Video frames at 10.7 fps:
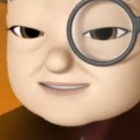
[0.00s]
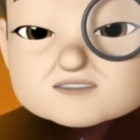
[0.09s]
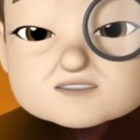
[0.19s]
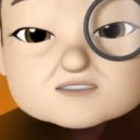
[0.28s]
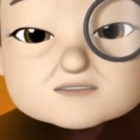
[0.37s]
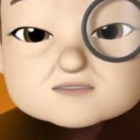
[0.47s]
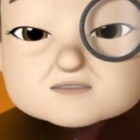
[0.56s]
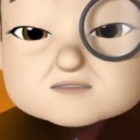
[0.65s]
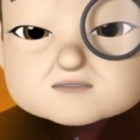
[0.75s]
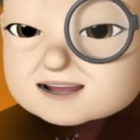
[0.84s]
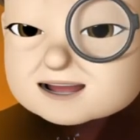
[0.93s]

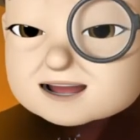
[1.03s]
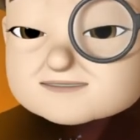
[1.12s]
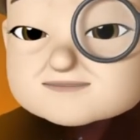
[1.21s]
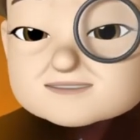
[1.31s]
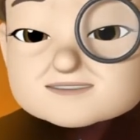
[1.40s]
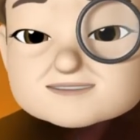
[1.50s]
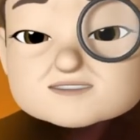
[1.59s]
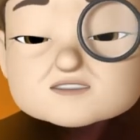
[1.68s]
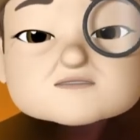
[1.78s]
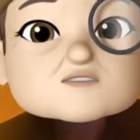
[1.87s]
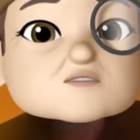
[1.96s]
to as a little
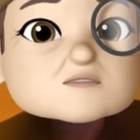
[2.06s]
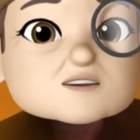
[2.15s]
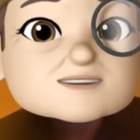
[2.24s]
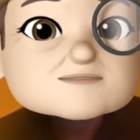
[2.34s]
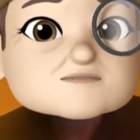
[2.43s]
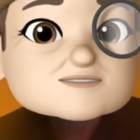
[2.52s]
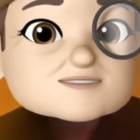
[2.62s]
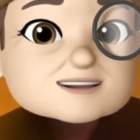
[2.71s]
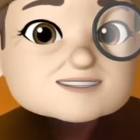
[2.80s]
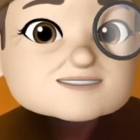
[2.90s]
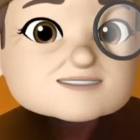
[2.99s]
over
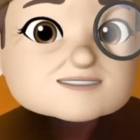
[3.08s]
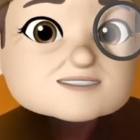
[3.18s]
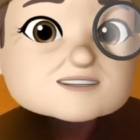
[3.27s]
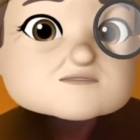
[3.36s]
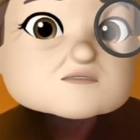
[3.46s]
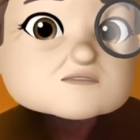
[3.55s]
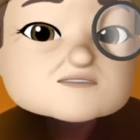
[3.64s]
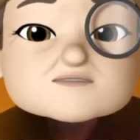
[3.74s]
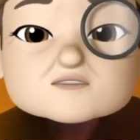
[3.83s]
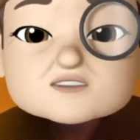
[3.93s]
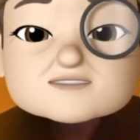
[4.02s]
20% of all
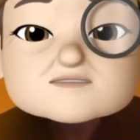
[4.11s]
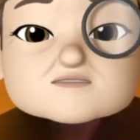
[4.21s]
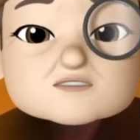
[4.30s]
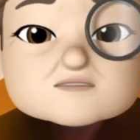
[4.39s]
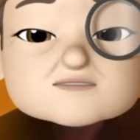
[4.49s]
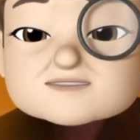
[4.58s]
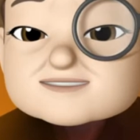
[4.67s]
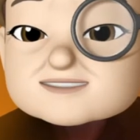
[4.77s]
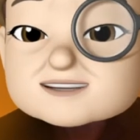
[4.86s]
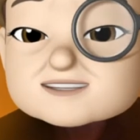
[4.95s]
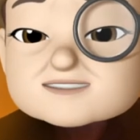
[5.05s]
smartphone
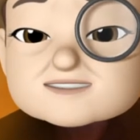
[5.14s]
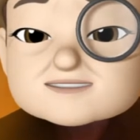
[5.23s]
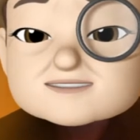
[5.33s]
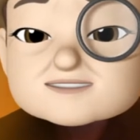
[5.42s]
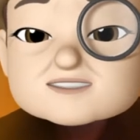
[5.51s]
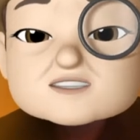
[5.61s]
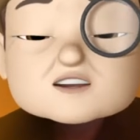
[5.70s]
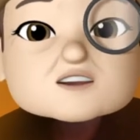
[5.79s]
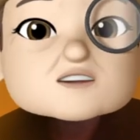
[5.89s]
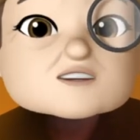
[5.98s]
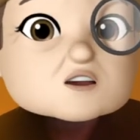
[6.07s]
sales
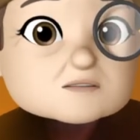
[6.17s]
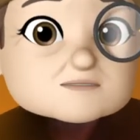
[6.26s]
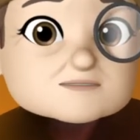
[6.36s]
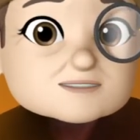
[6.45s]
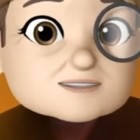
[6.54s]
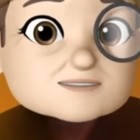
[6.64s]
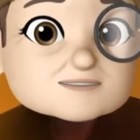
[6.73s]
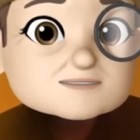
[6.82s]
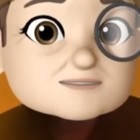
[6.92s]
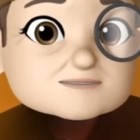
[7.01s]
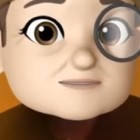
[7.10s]
globally,
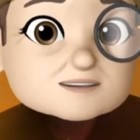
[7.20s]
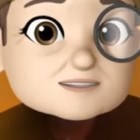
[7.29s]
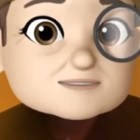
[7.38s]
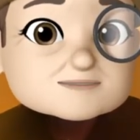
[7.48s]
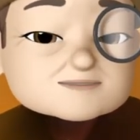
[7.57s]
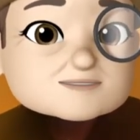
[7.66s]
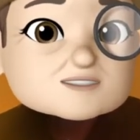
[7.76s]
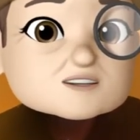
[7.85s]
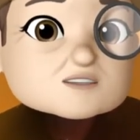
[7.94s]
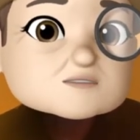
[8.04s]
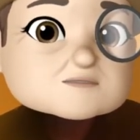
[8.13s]
right? So,